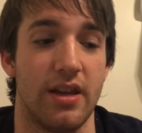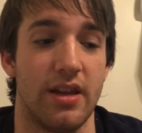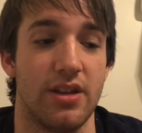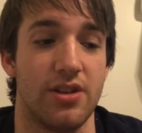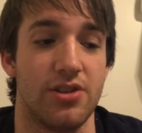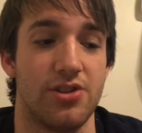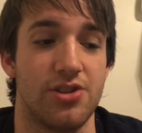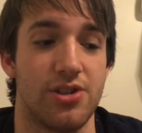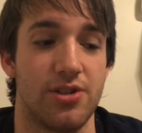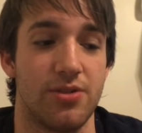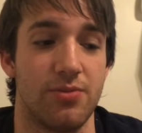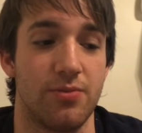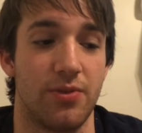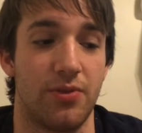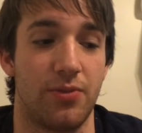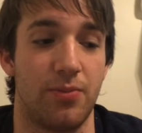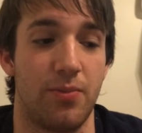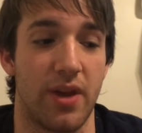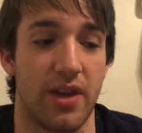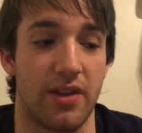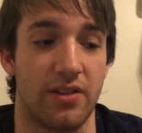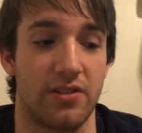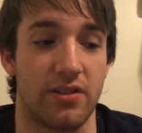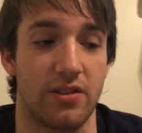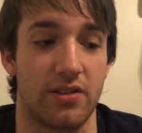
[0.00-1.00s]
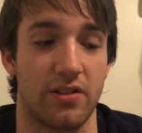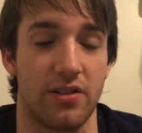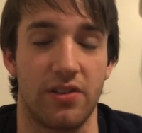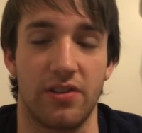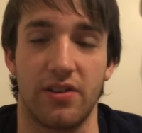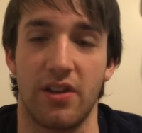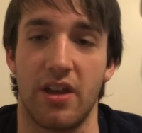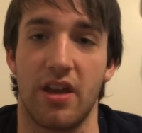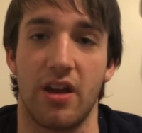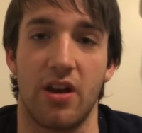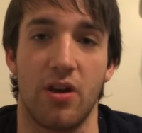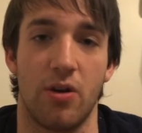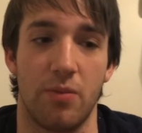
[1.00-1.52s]
she was basically
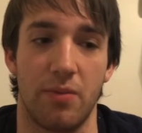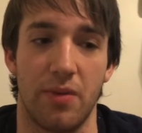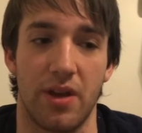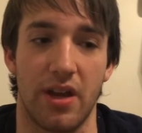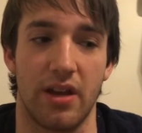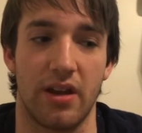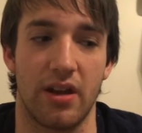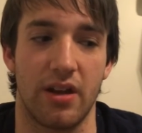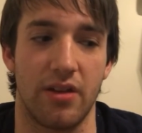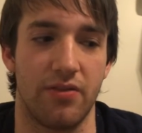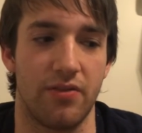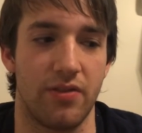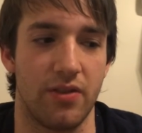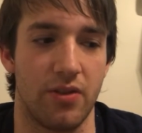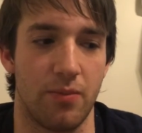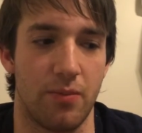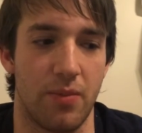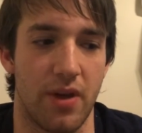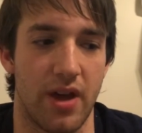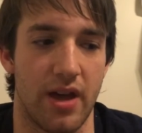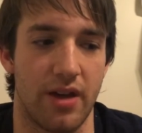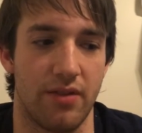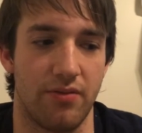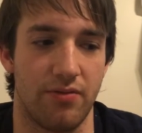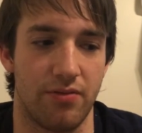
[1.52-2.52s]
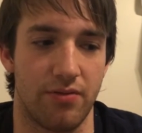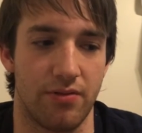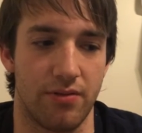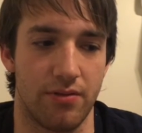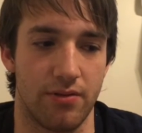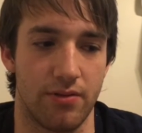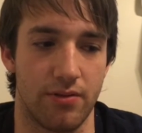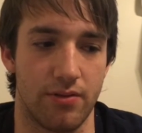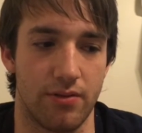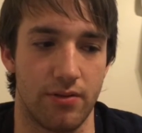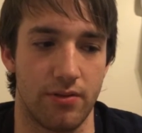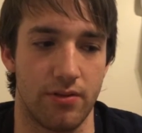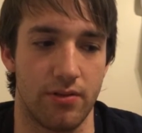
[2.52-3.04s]
saying, oh man, I feel bad
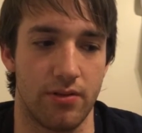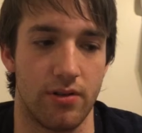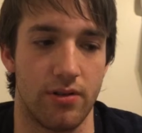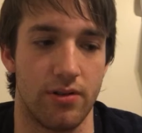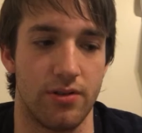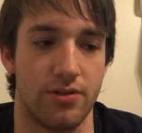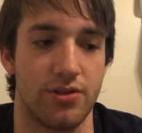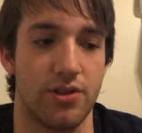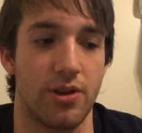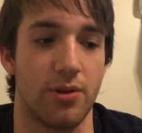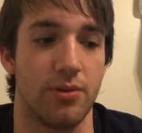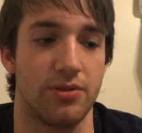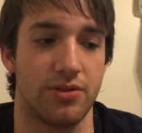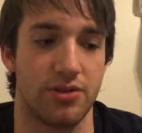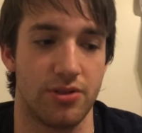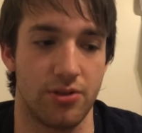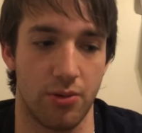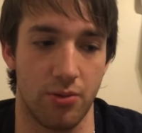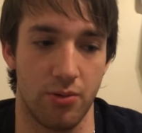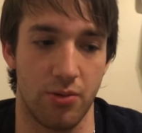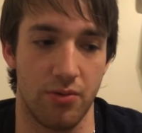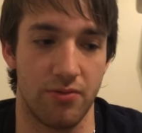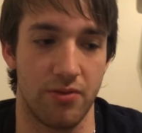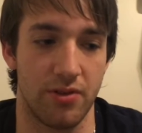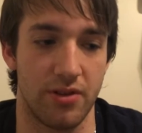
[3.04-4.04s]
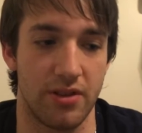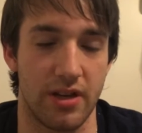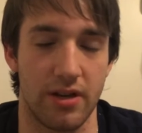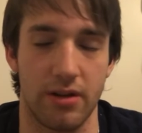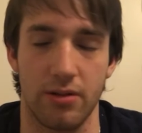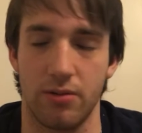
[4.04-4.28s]
for so-and-so over there.